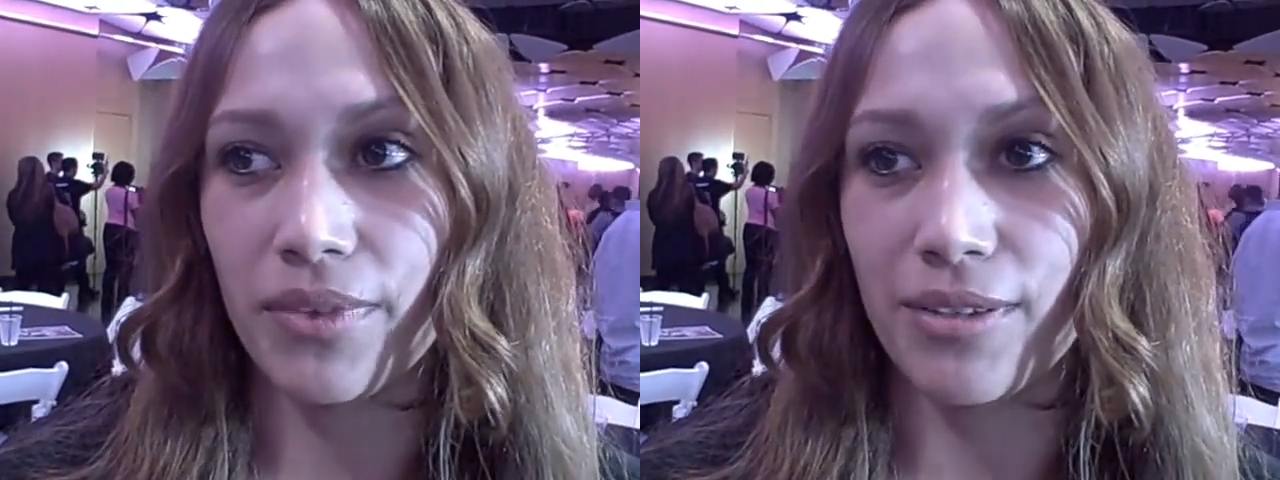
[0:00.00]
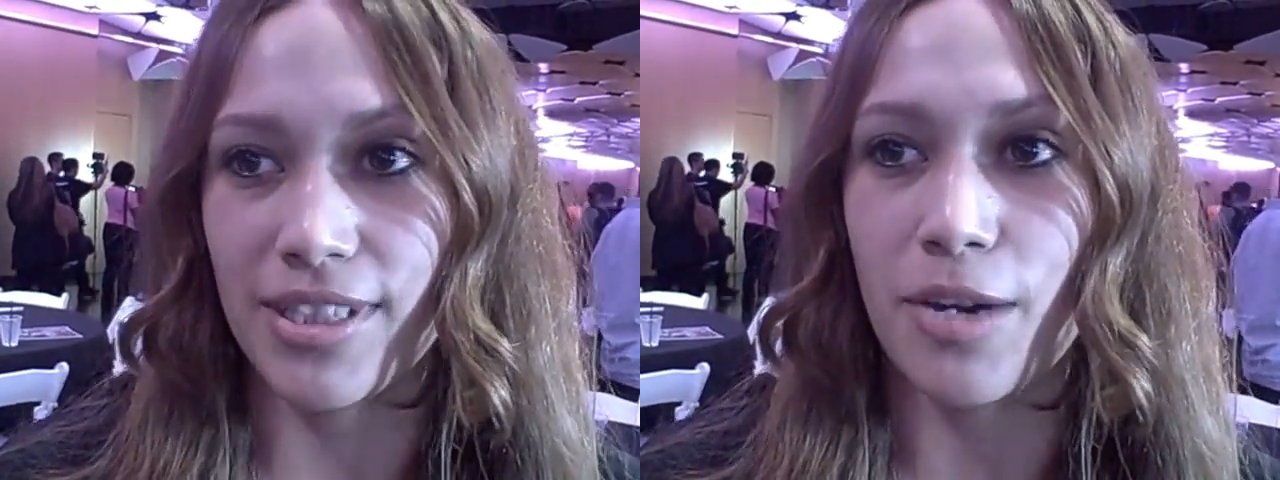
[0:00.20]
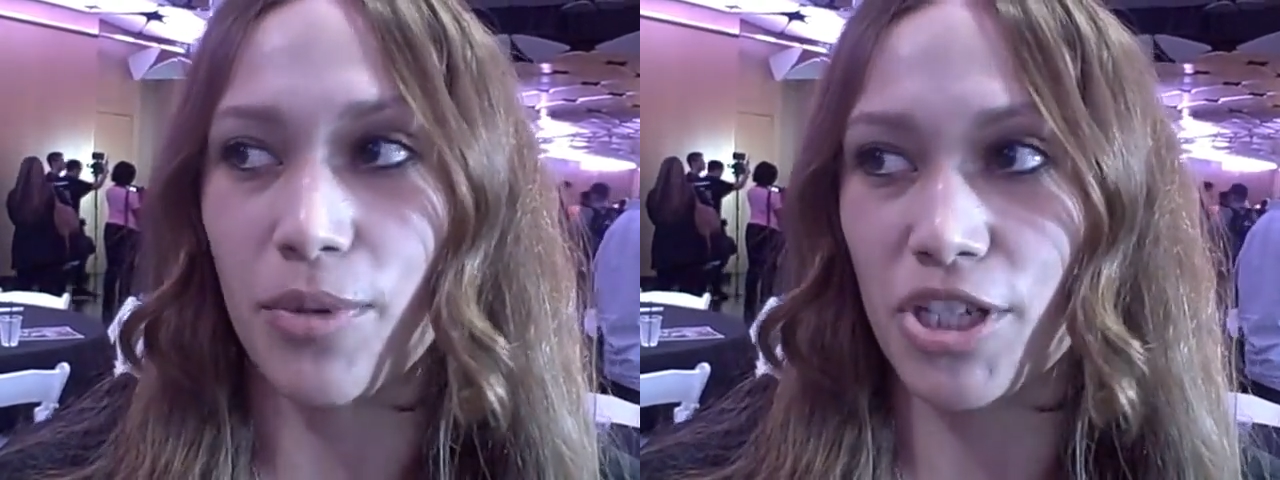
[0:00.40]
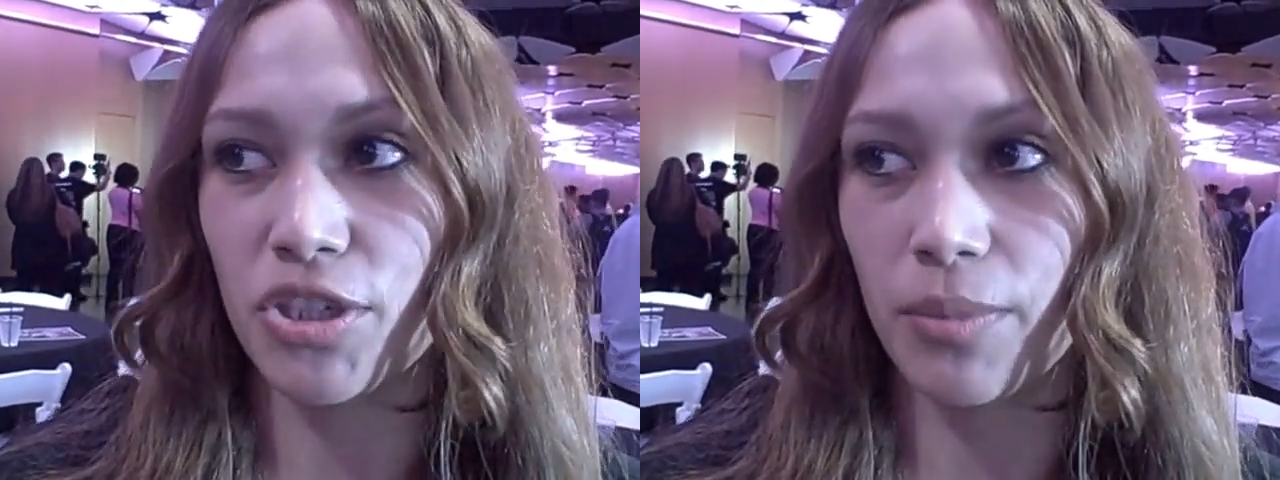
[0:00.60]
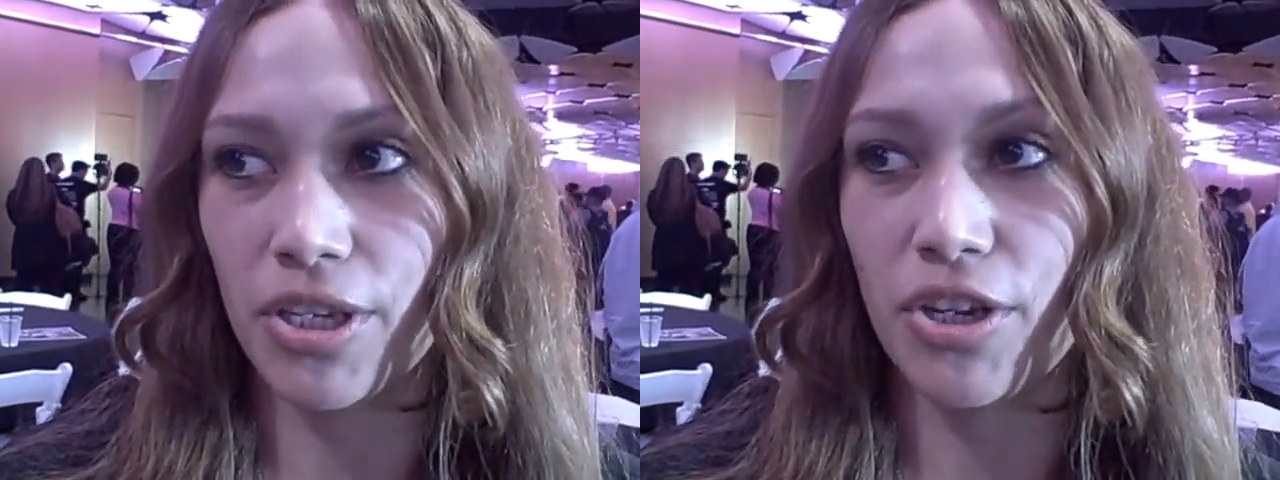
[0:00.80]
There was a lot of
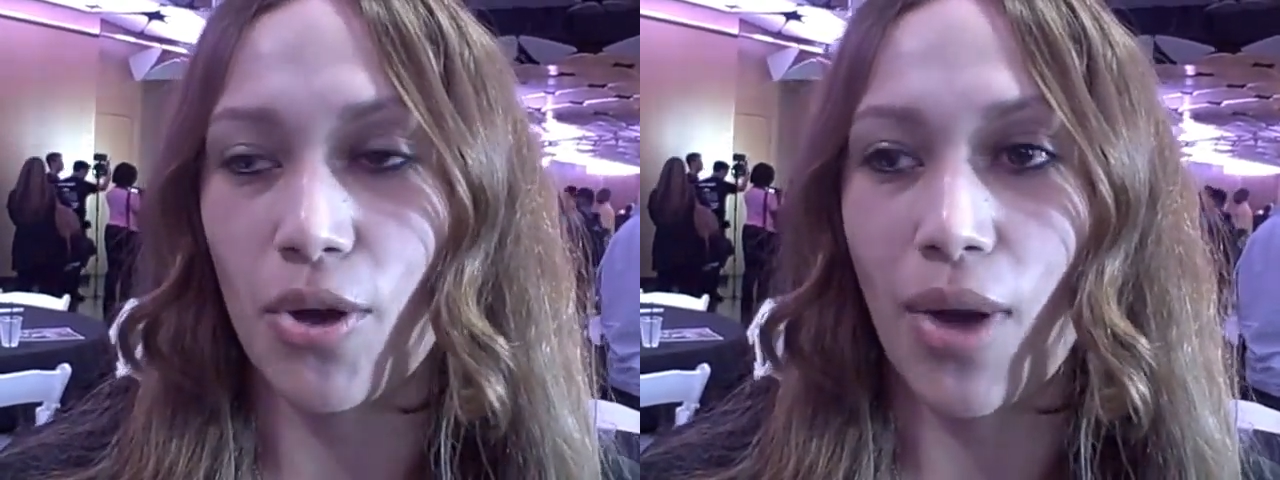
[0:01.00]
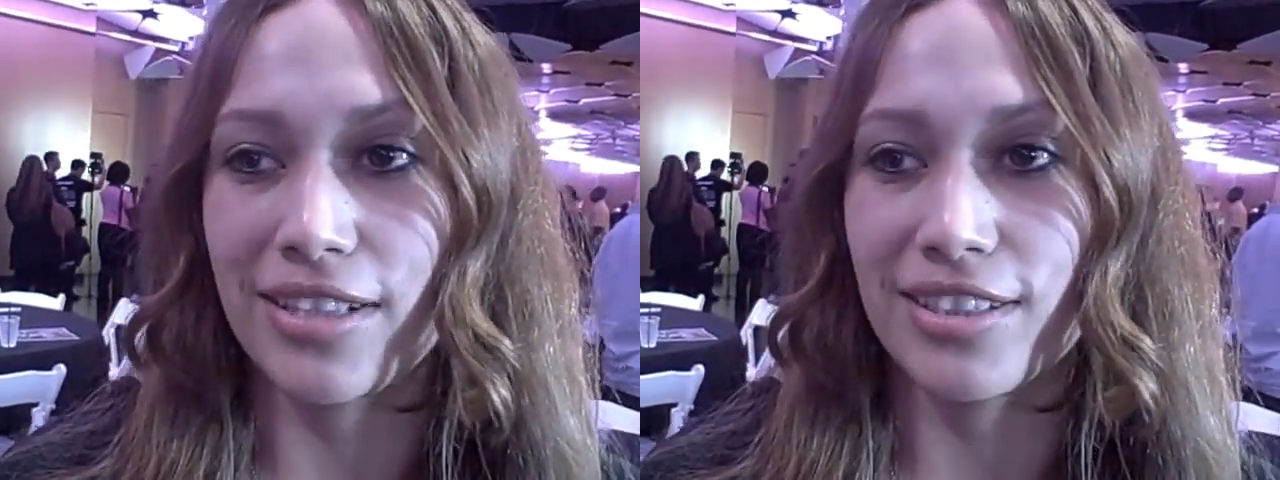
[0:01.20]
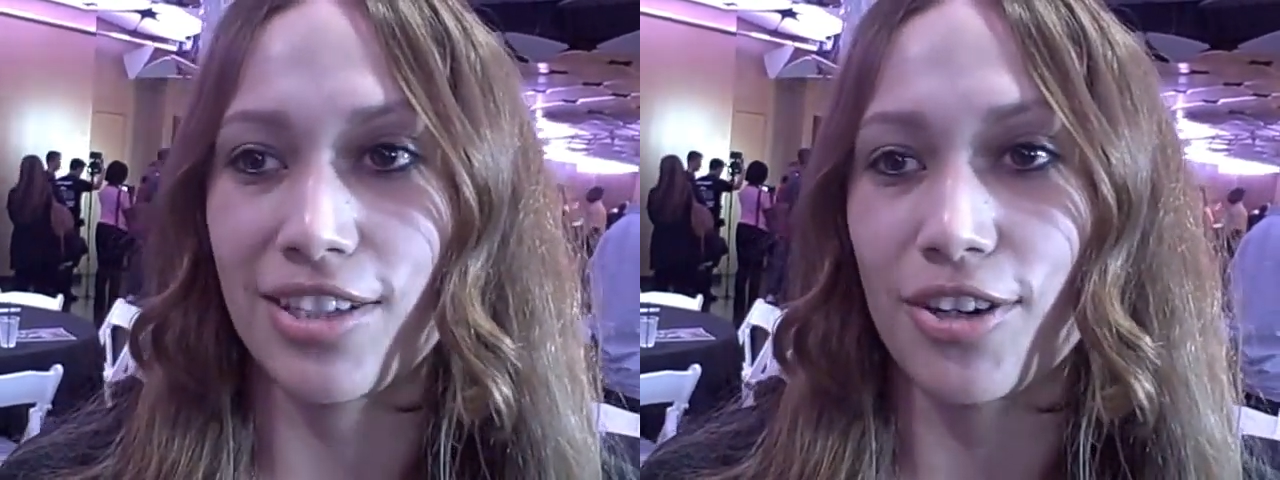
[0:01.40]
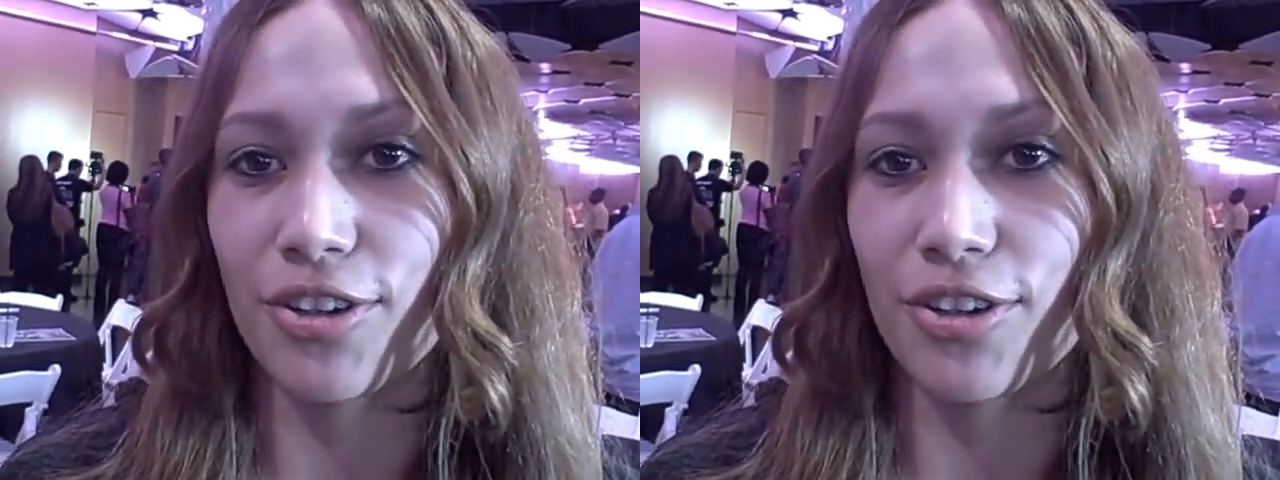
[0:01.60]
pressure, but I stood